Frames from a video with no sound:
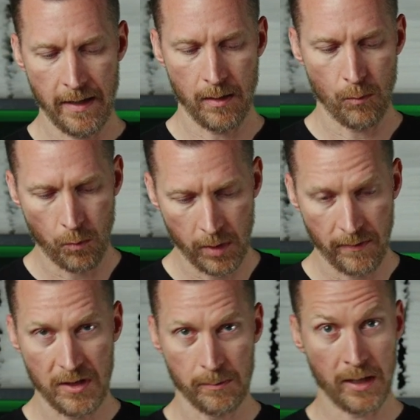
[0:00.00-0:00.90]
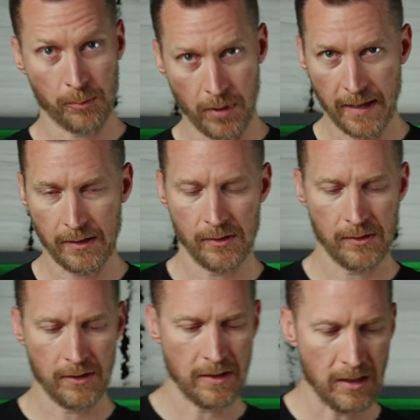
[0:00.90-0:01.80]
And one of these best
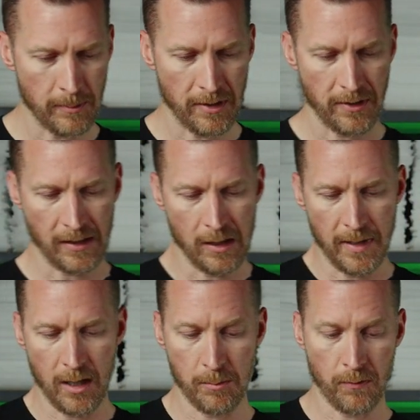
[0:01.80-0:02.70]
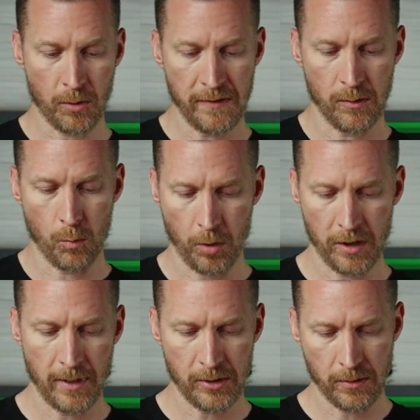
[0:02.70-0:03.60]
practices that you need to be thinking about before you even
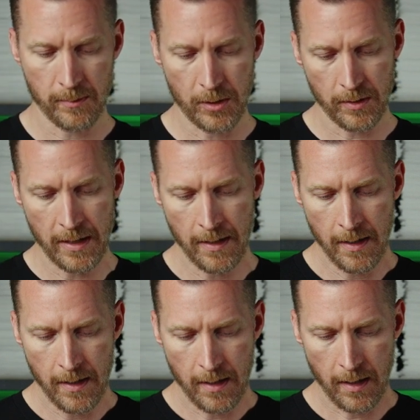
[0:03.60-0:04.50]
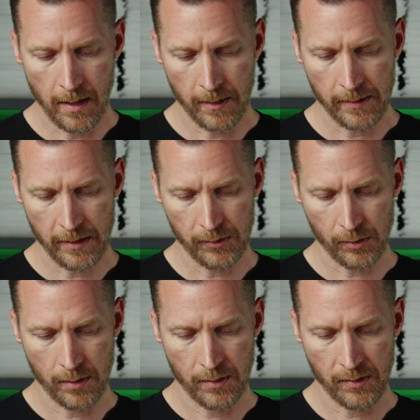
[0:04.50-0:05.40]
worry about your remote uh,
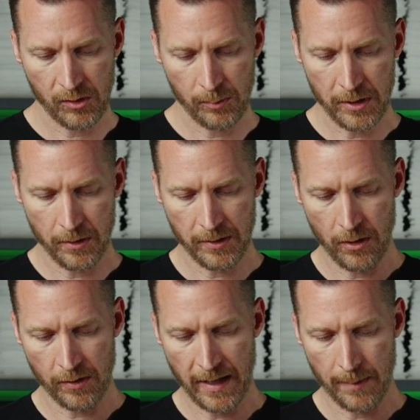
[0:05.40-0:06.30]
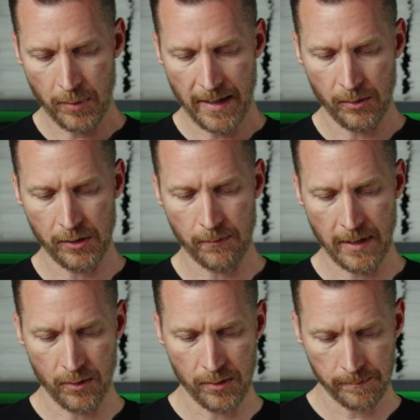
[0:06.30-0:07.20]
is spin your tail cap housing
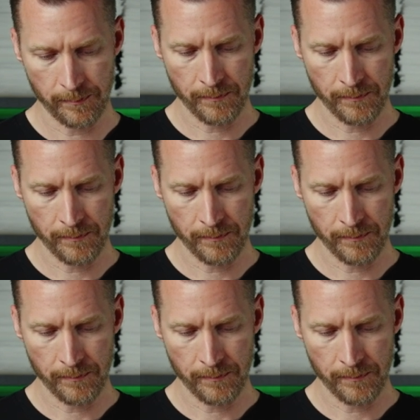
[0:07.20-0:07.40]
around